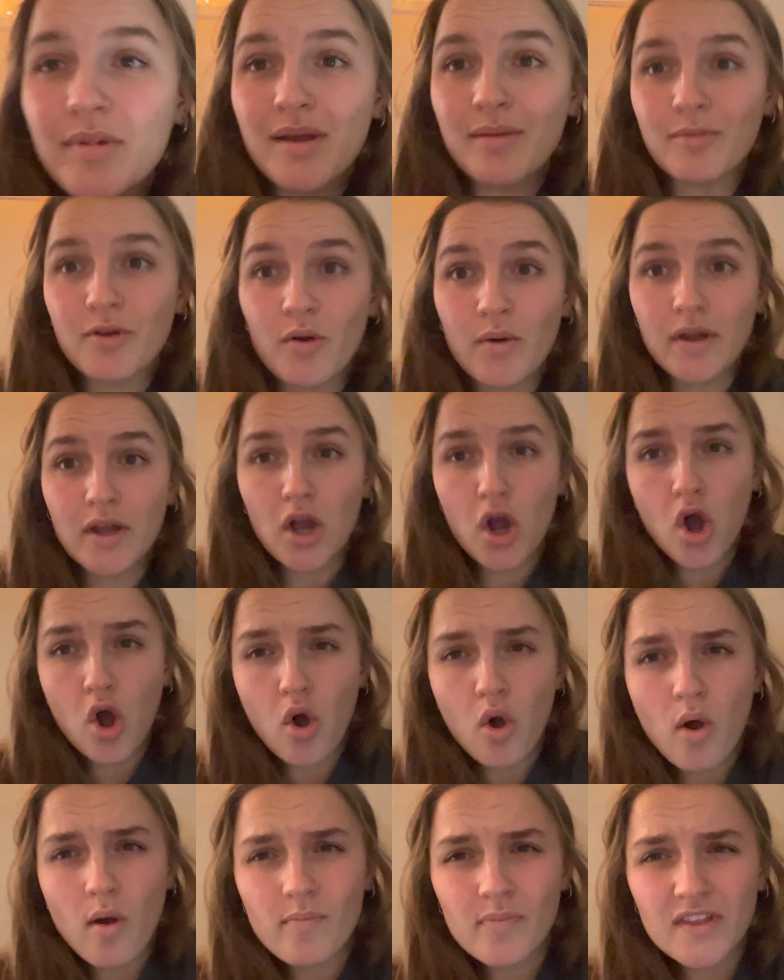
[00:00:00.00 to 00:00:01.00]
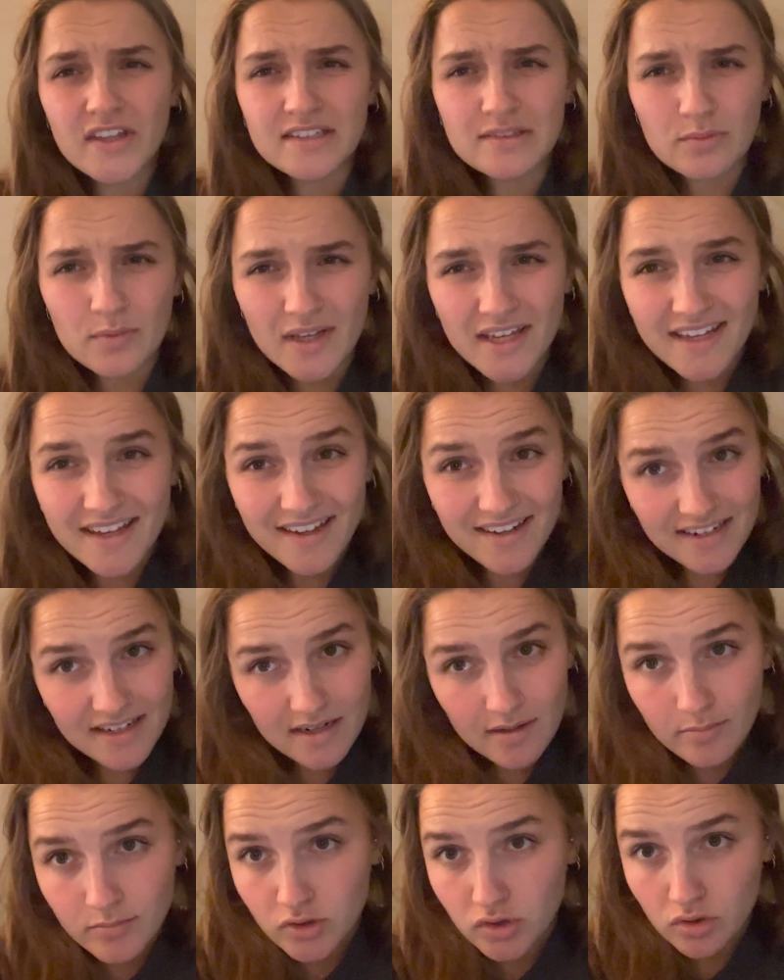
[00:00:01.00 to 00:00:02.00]
I'm going home this weekend and
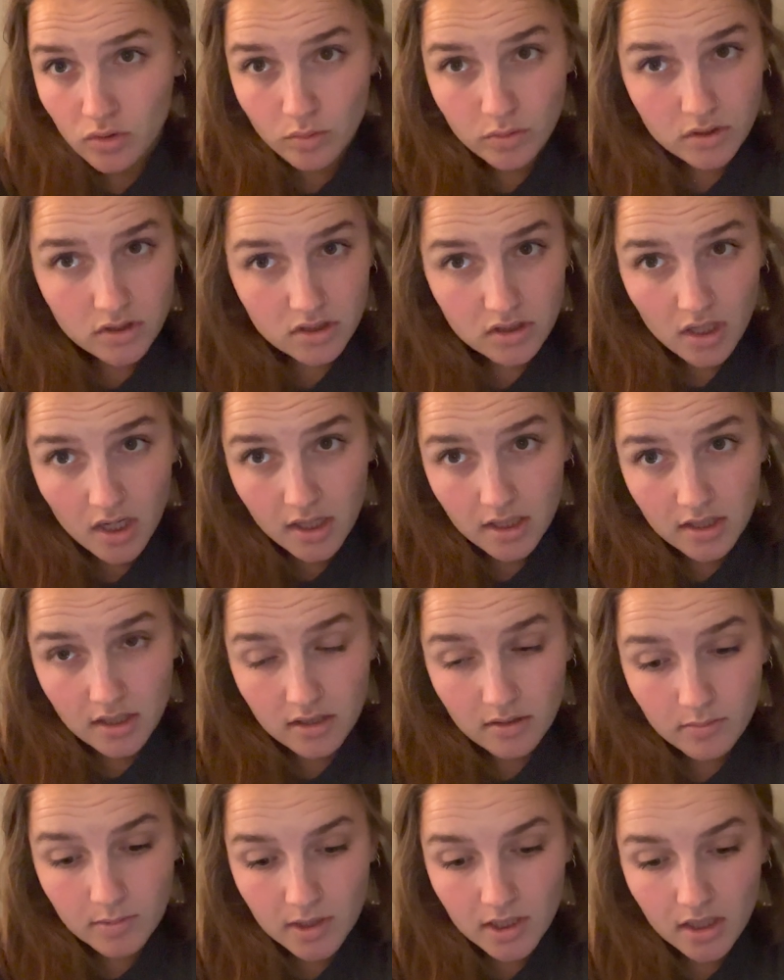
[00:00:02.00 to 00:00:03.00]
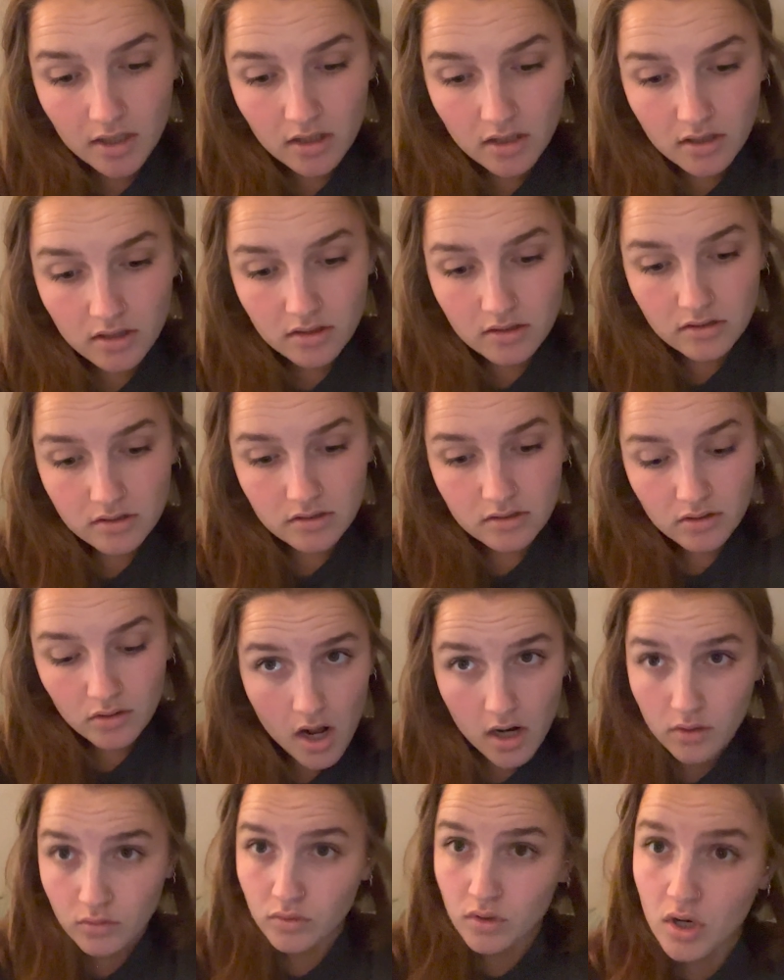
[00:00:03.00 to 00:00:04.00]
I'm so excited because,
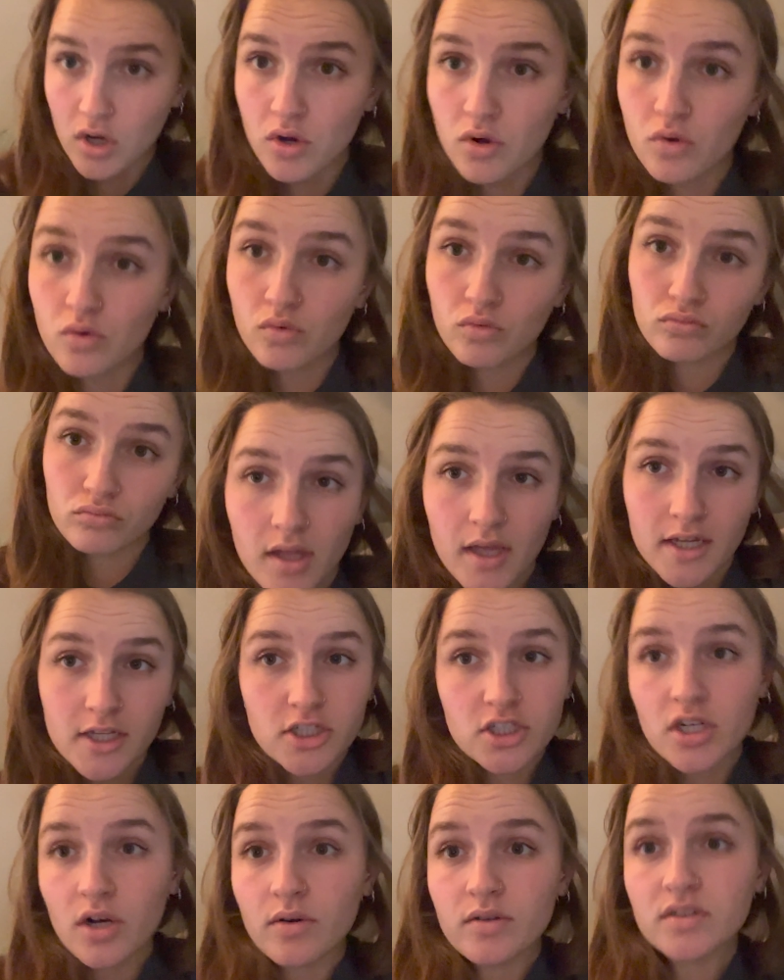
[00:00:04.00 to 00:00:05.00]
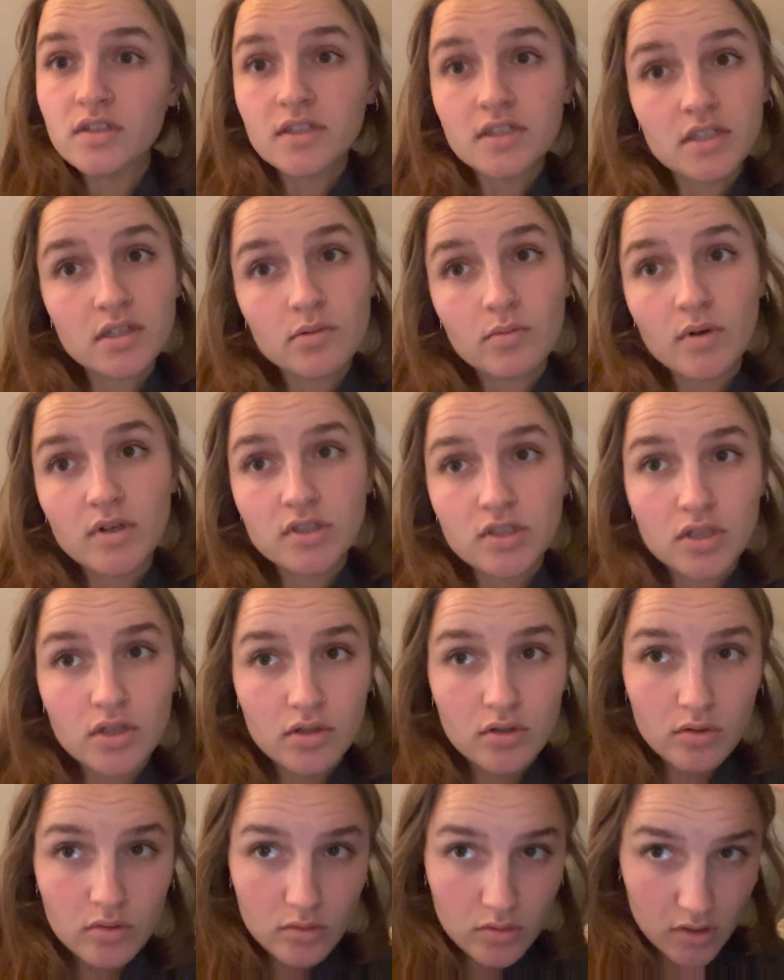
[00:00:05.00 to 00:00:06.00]
I don't know, I can shower as long as I want
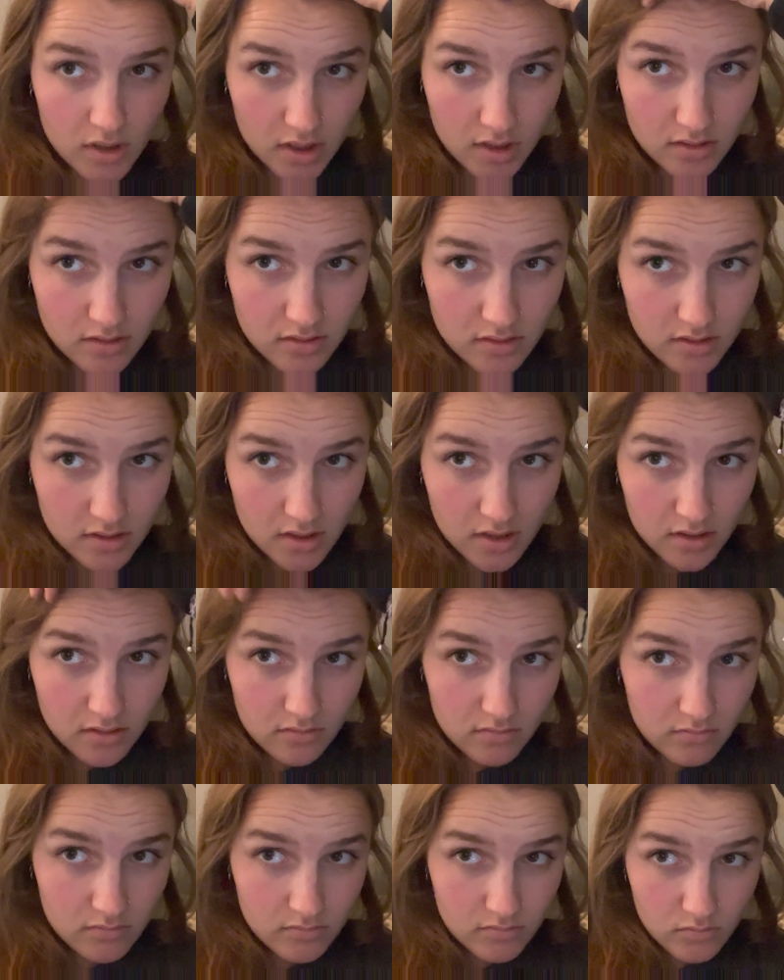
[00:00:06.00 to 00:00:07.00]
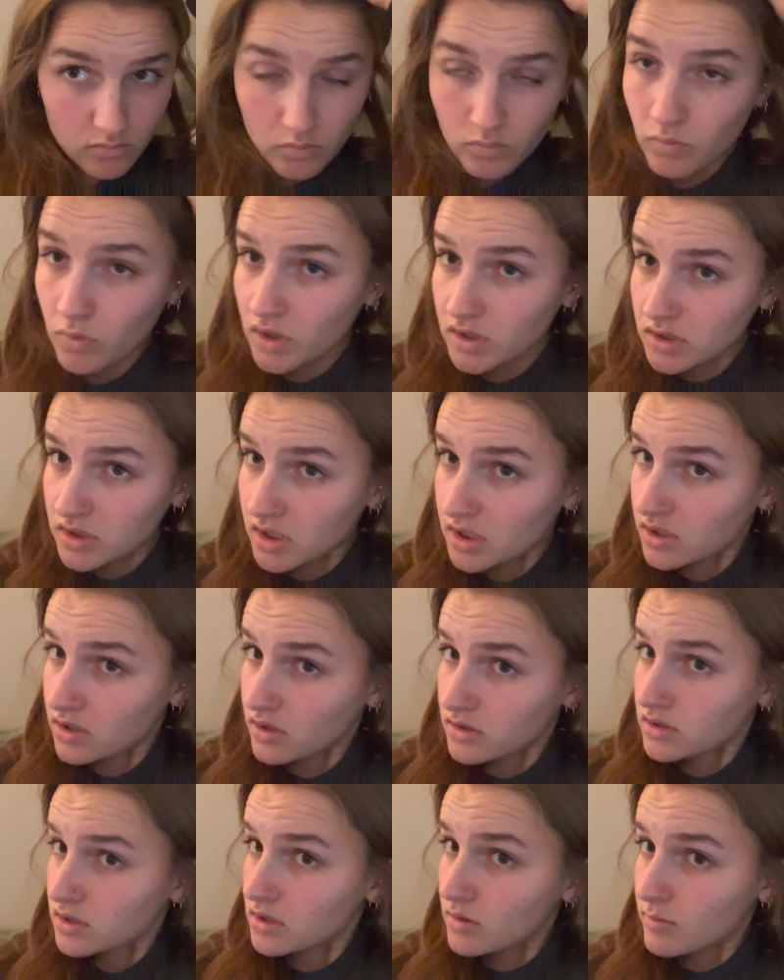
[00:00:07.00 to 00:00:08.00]
to and sit, watch
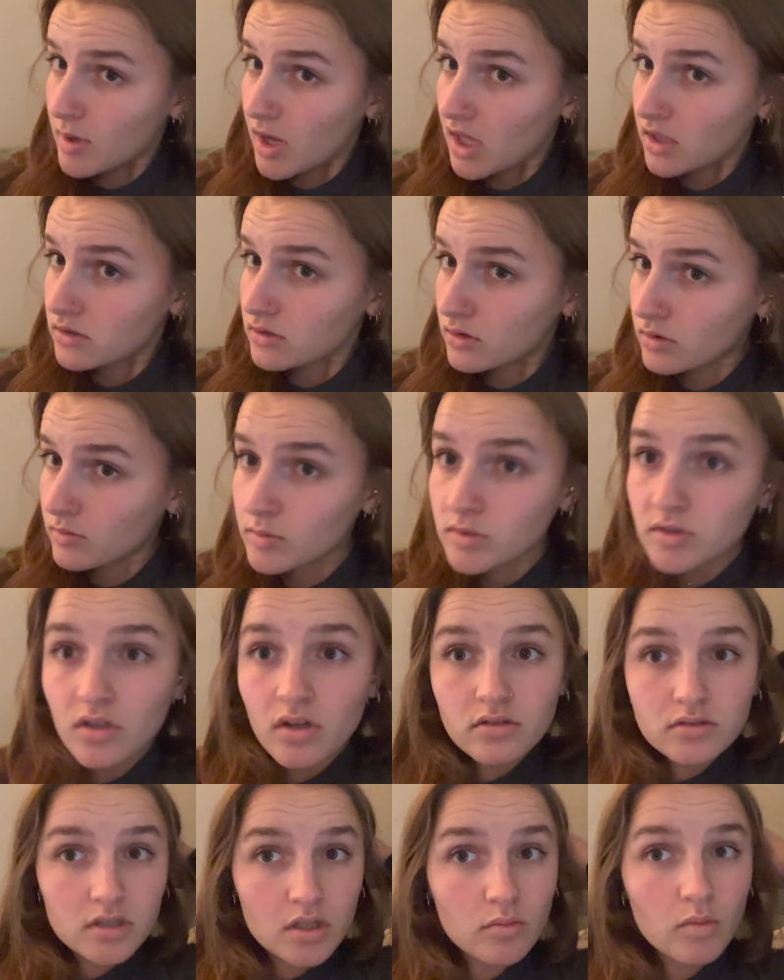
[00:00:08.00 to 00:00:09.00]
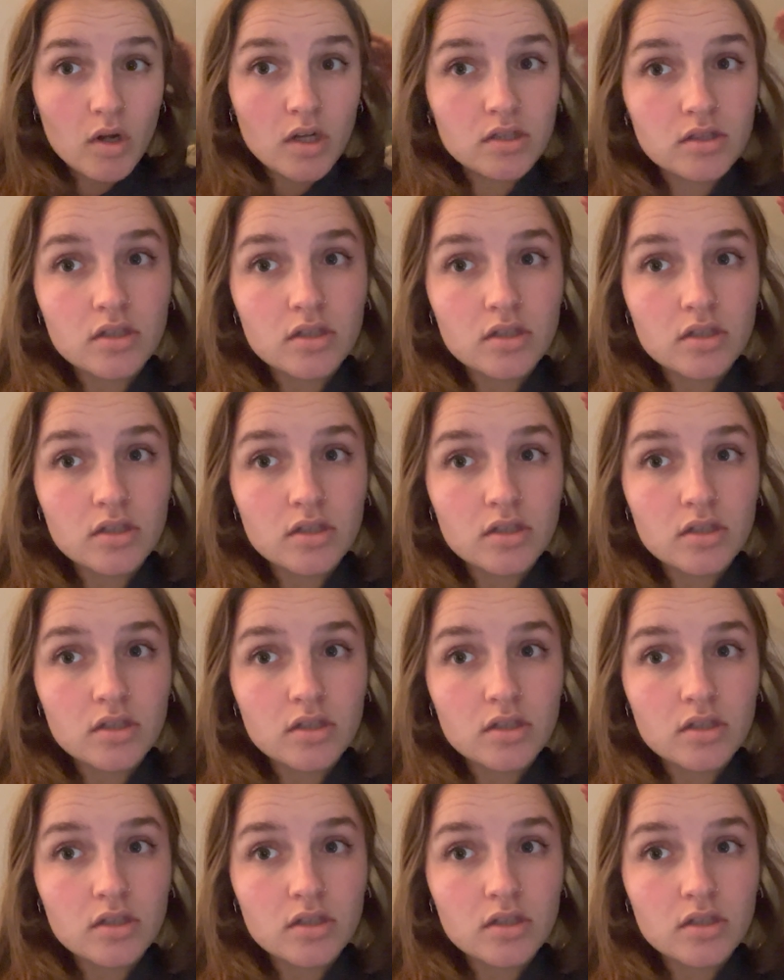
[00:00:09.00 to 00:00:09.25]
TikToks in the bathroom as long as I want